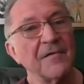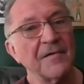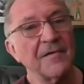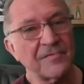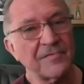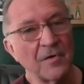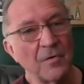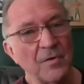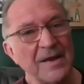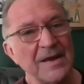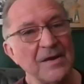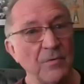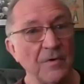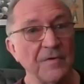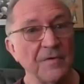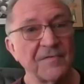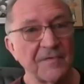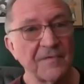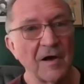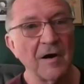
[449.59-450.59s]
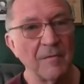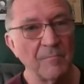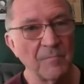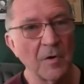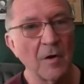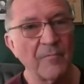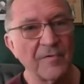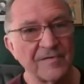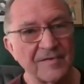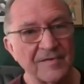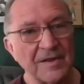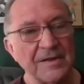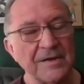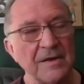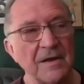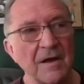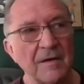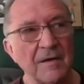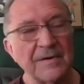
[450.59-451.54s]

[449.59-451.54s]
So he was obviously